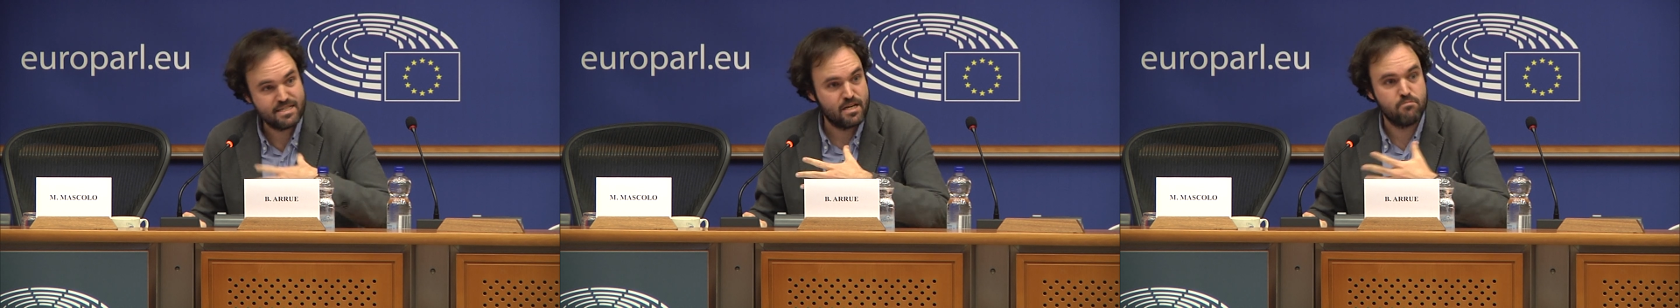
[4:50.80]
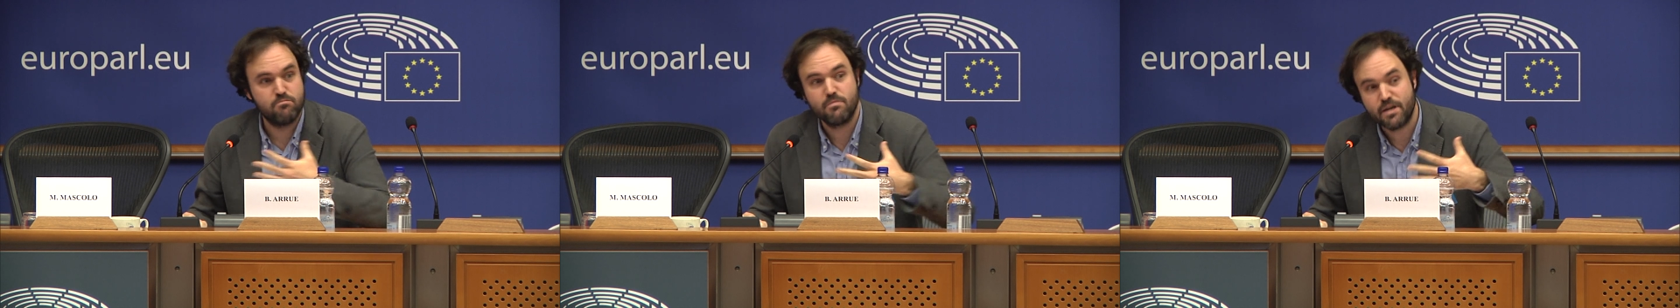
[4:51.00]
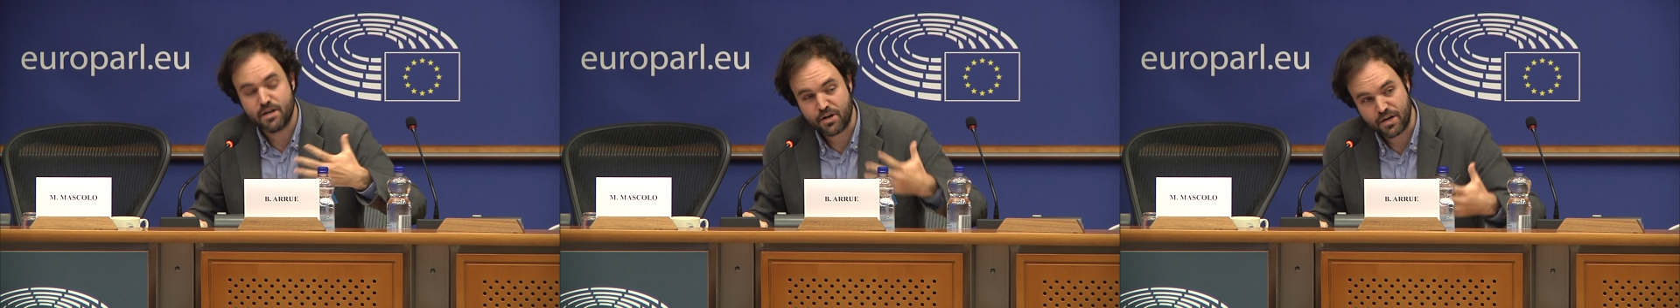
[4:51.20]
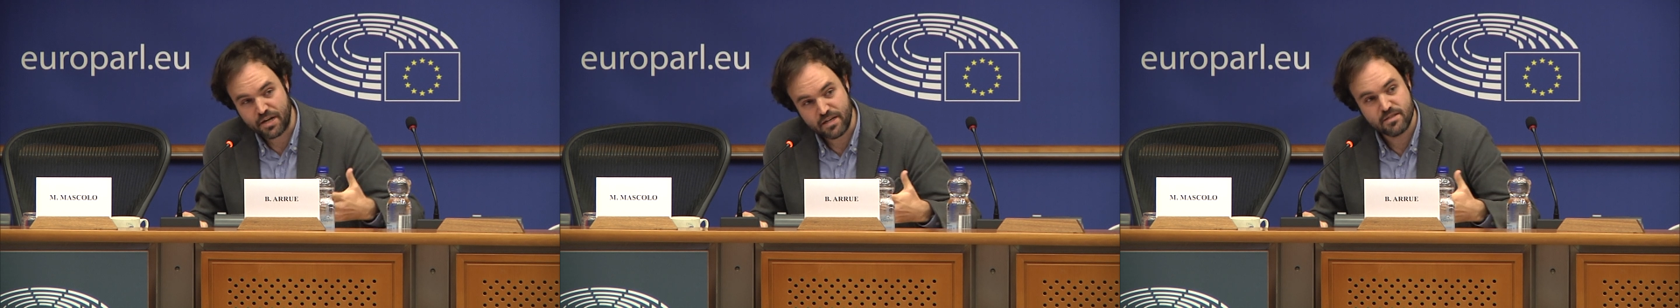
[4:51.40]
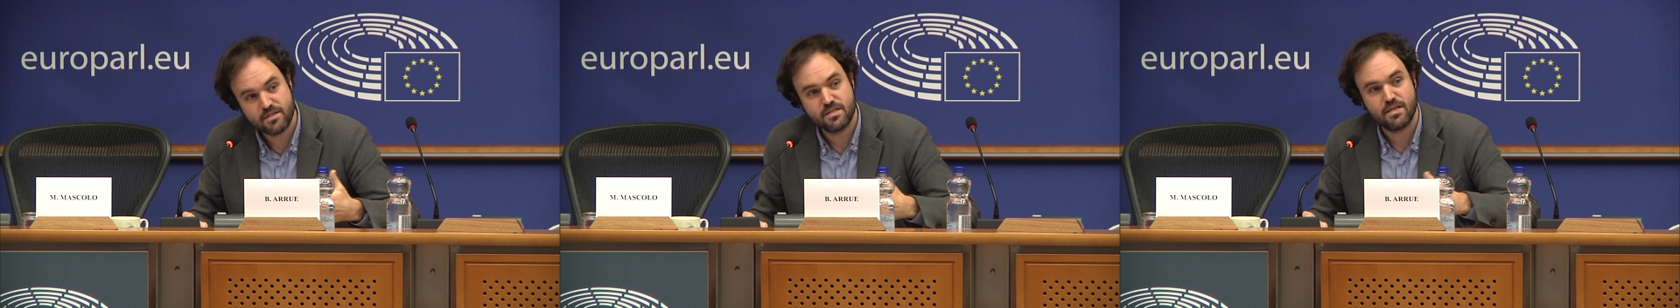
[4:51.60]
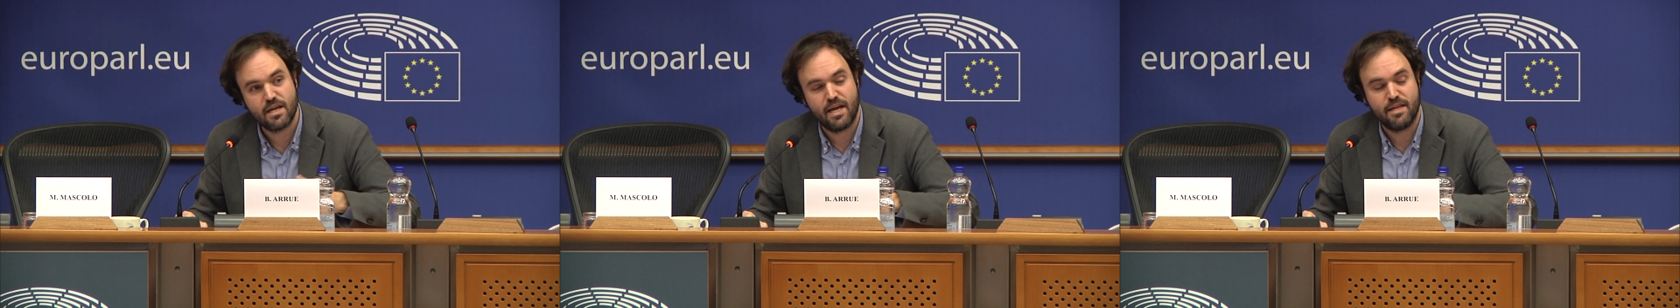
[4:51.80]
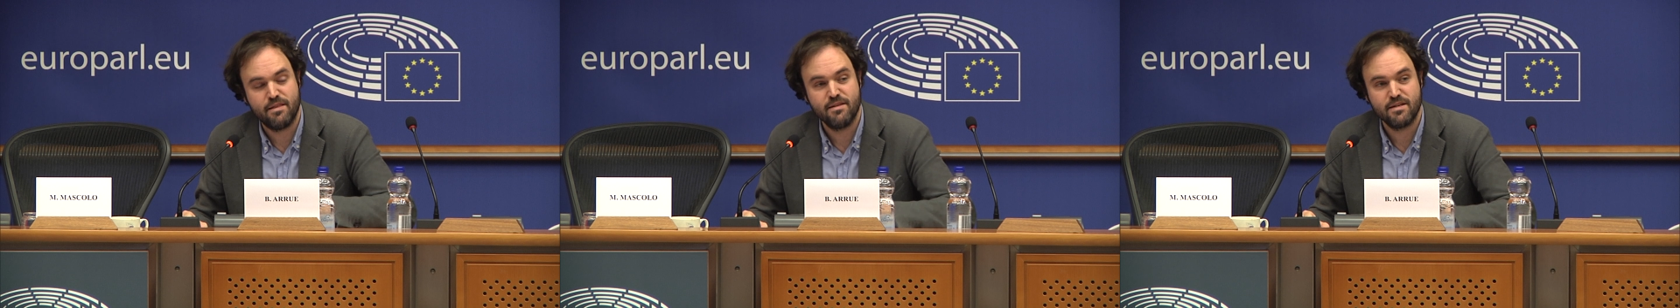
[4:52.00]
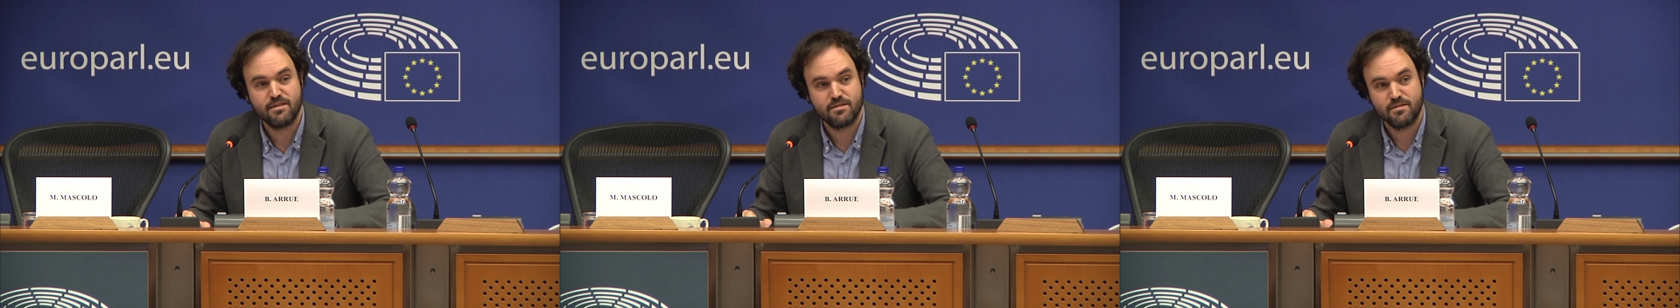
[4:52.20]
some care needs,
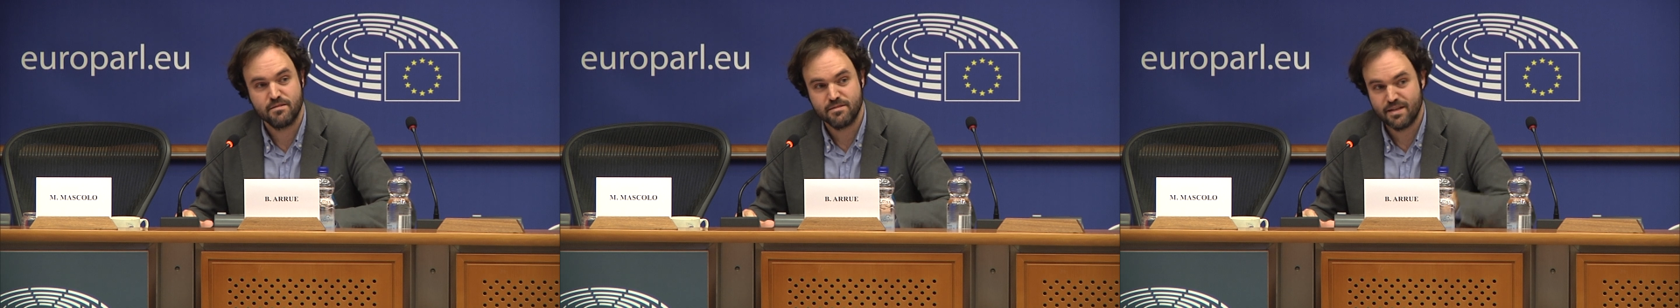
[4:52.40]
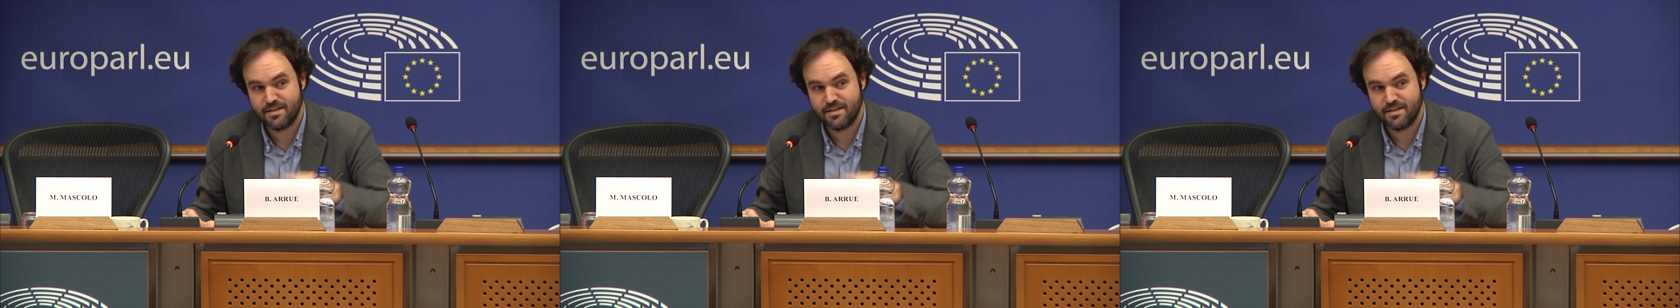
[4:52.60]
and that